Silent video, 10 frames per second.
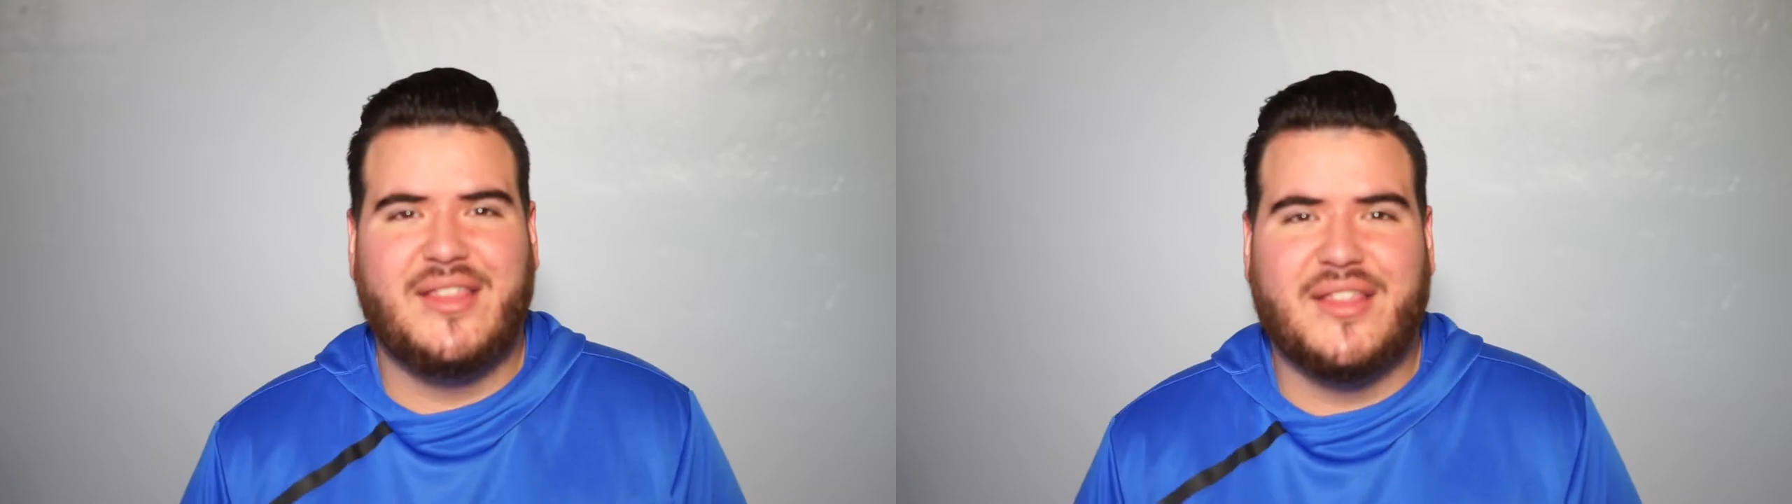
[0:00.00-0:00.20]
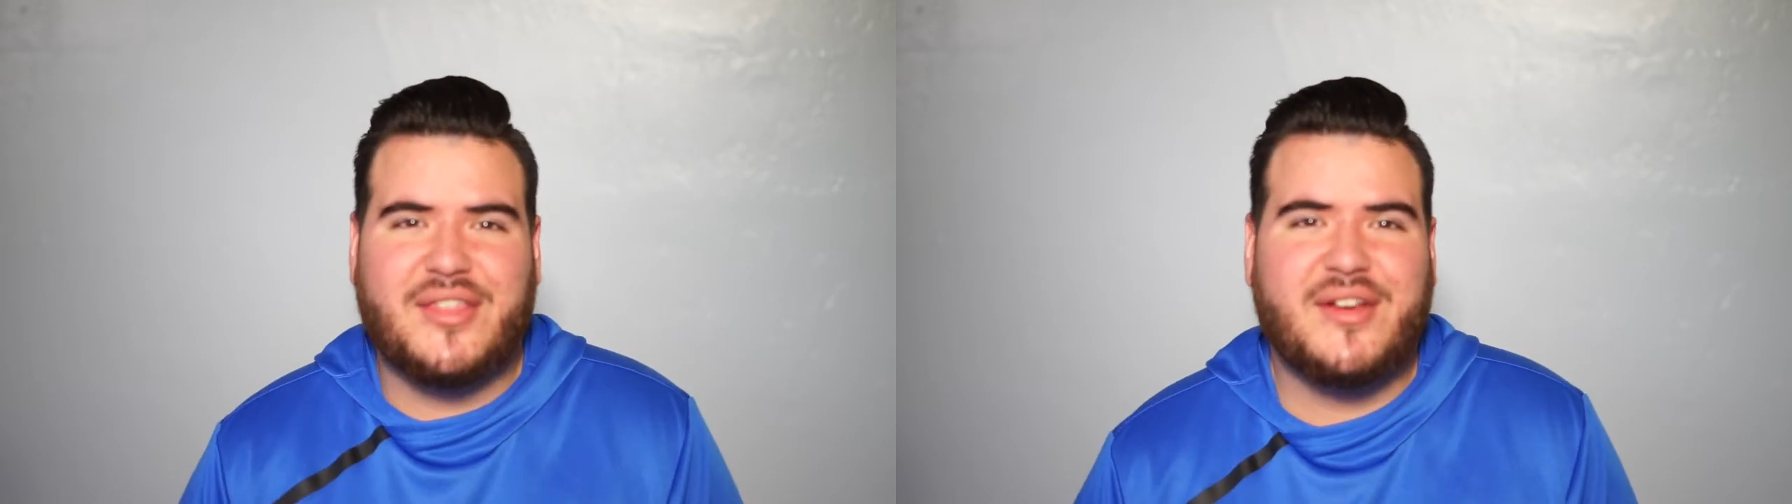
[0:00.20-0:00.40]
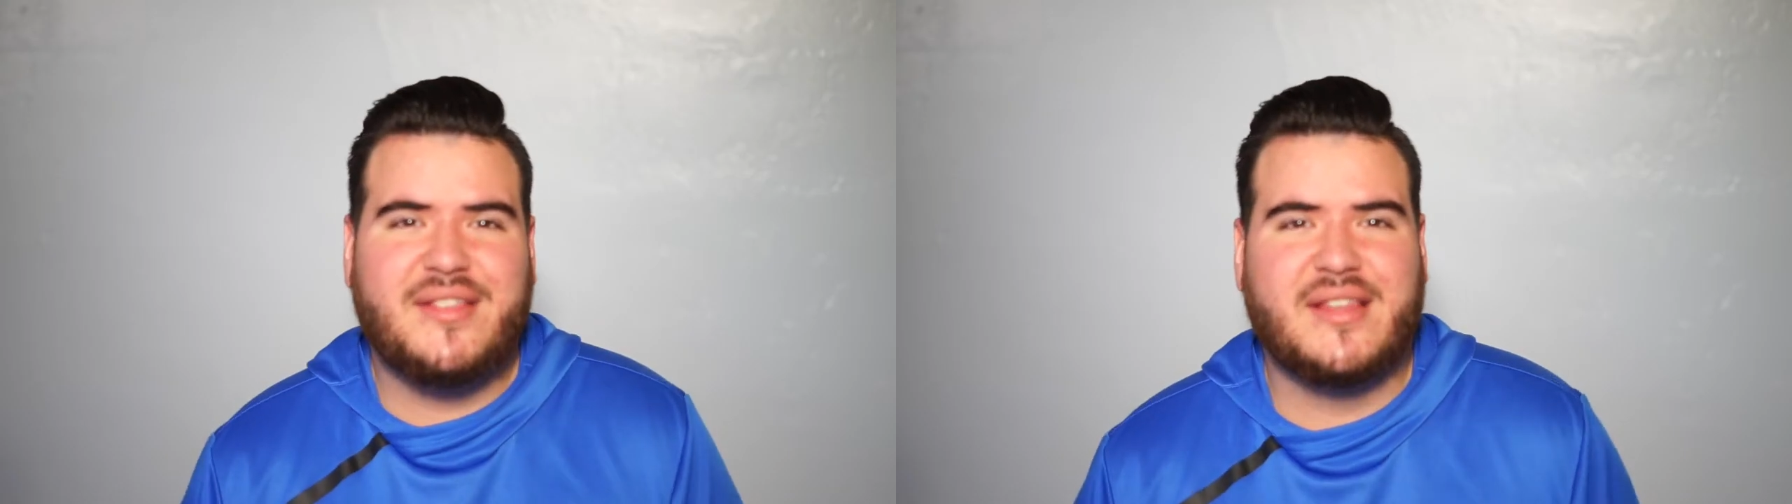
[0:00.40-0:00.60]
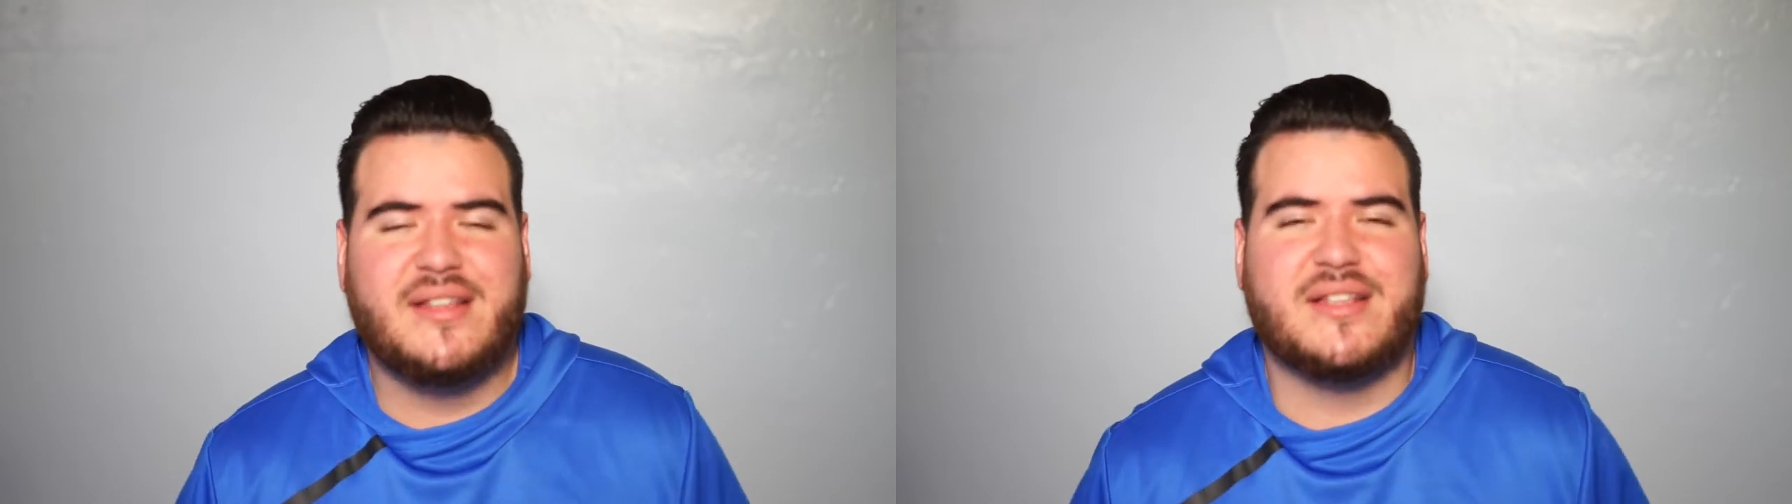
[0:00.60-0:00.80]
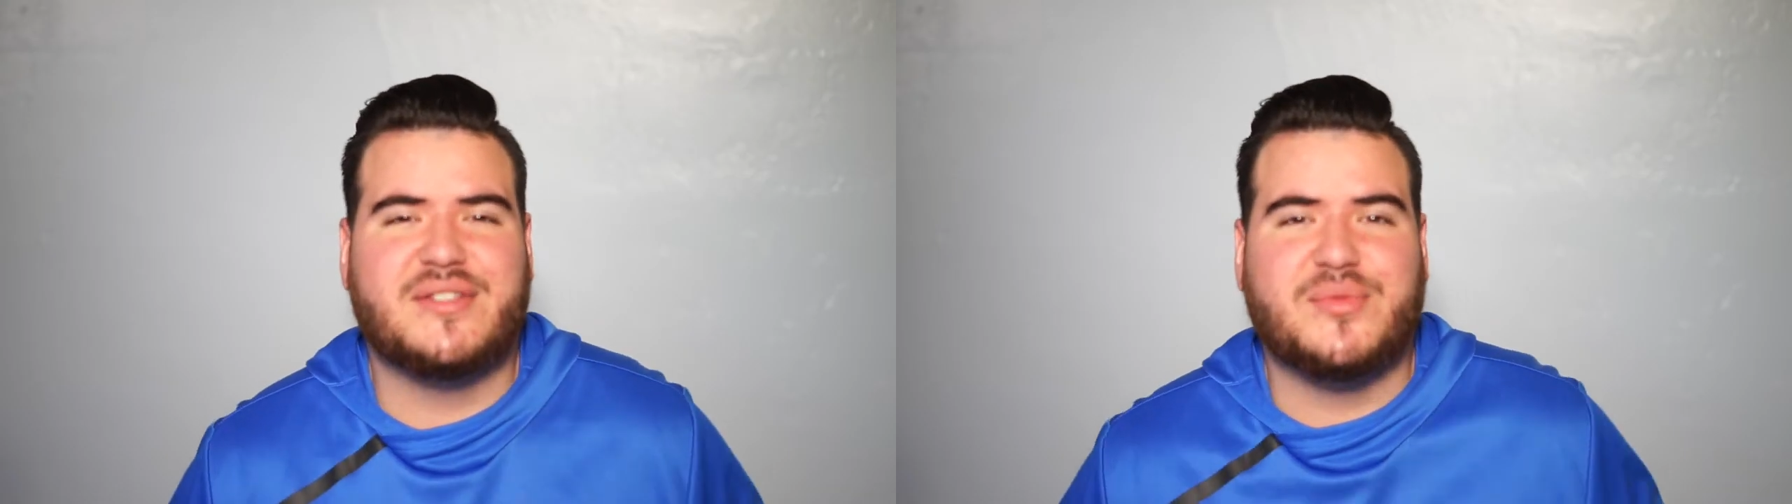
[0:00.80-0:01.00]
The third
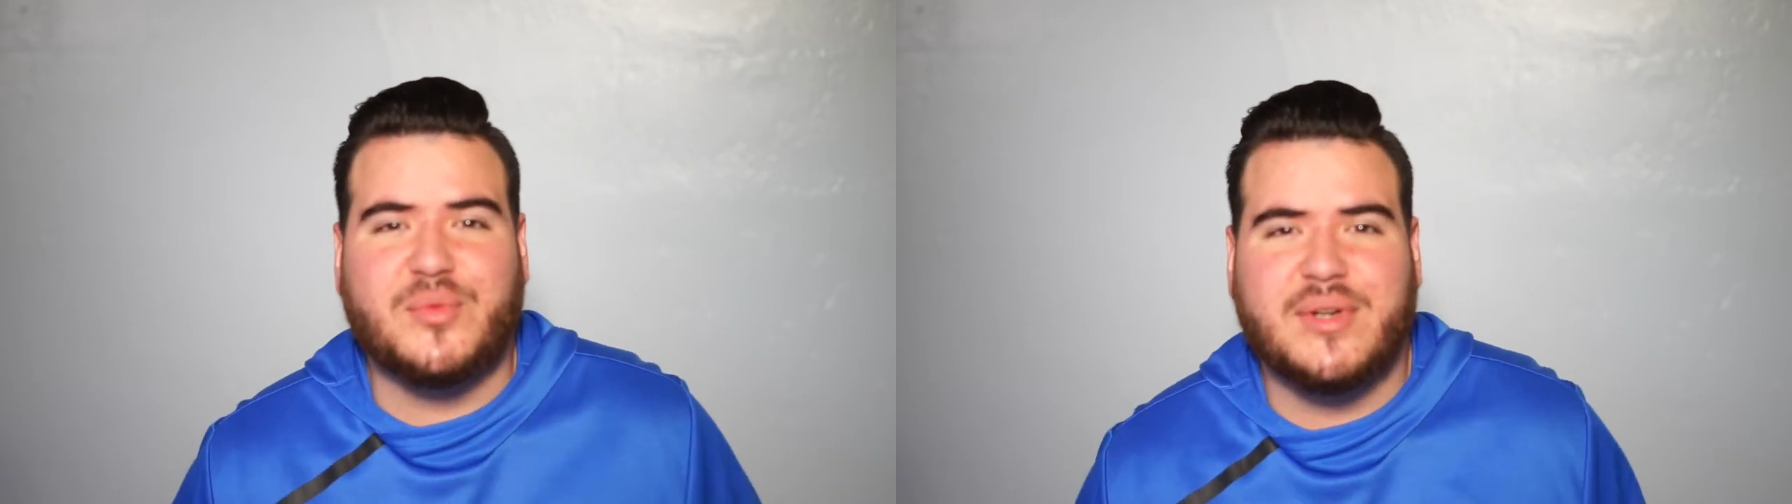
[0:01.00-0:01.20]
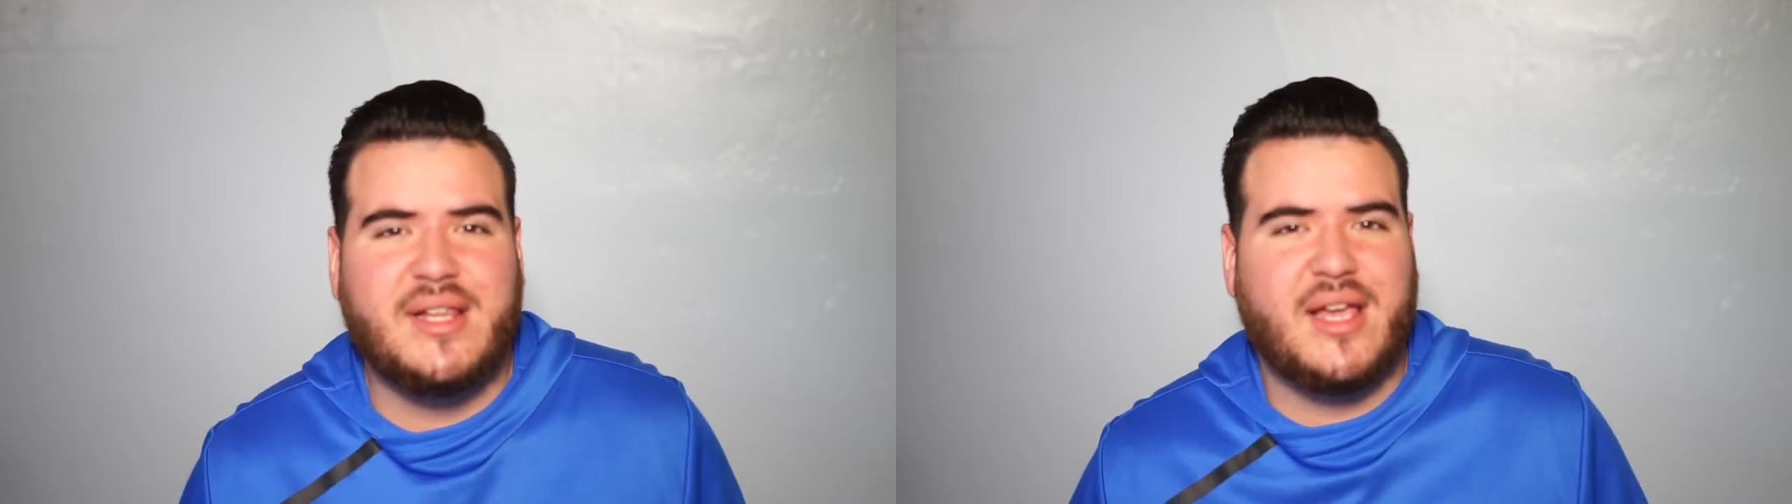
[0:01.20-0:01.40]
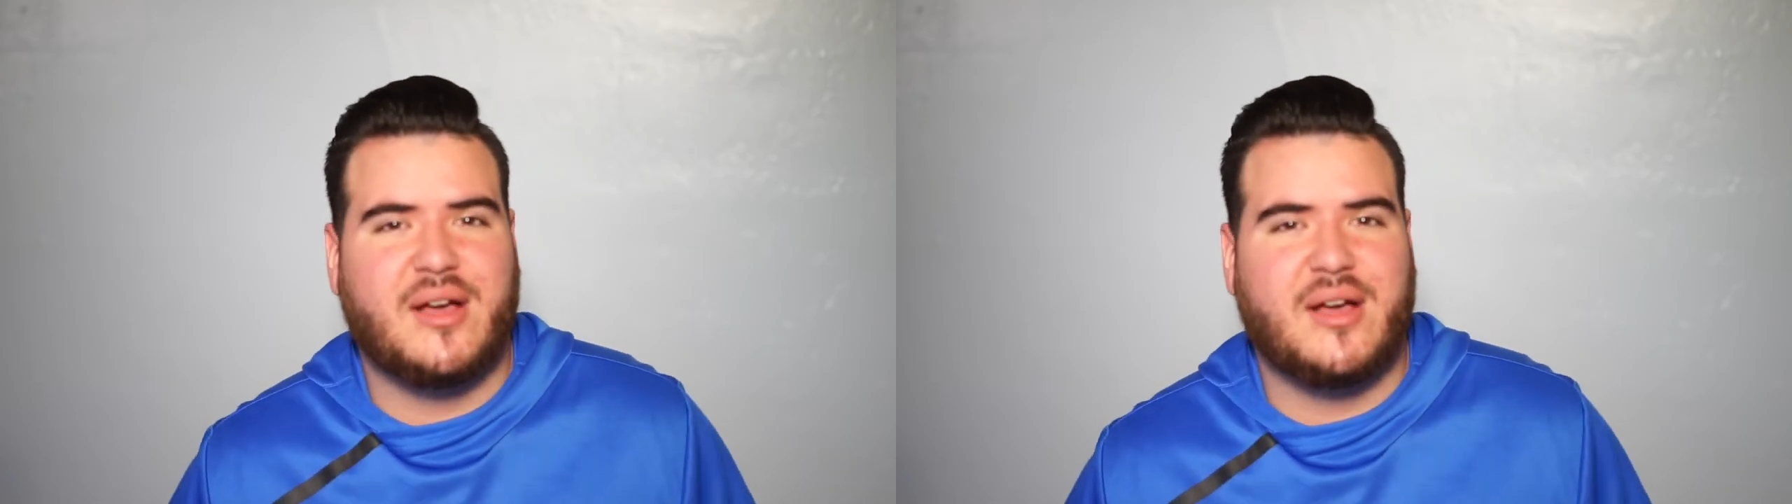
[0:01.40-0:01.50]
thing that's really